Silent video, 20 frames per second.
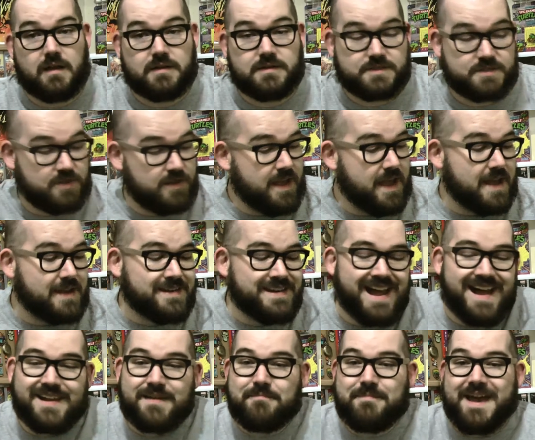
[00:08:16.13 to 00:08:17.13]
So yeah,
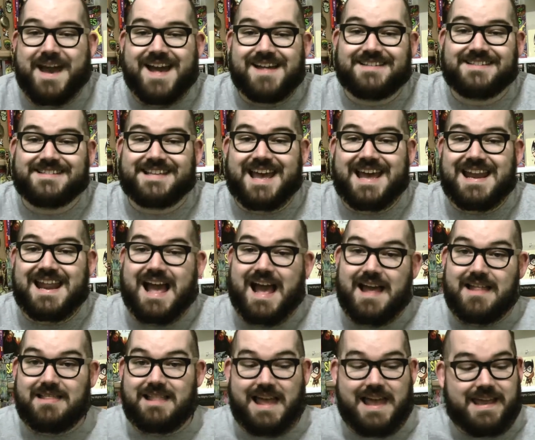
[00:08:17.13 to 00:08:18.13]
not a bad set.
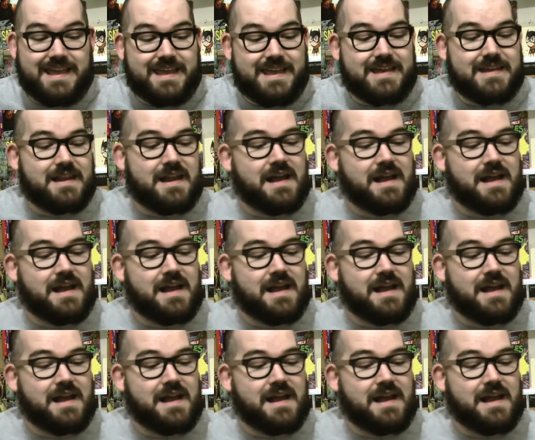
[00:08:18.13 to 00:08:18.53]
I like it.